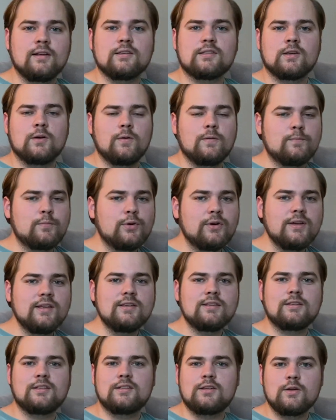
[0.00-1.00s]
So
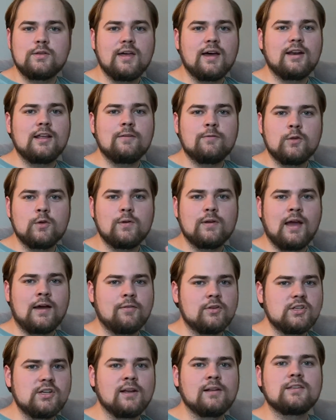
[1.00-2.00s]
please do that if you have a
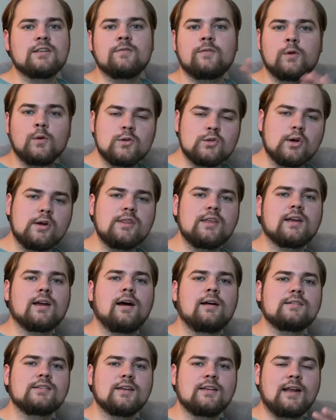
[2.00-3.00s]
chance. If you enjoyed the
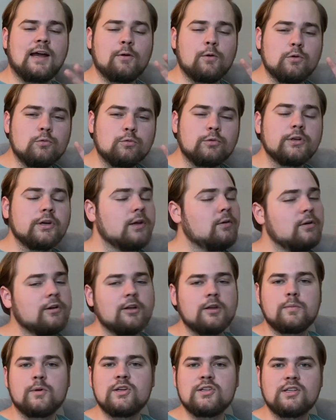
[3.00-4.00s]
content, I would really, really
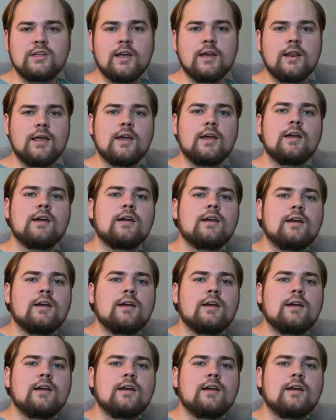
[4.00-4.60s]
appreciate it.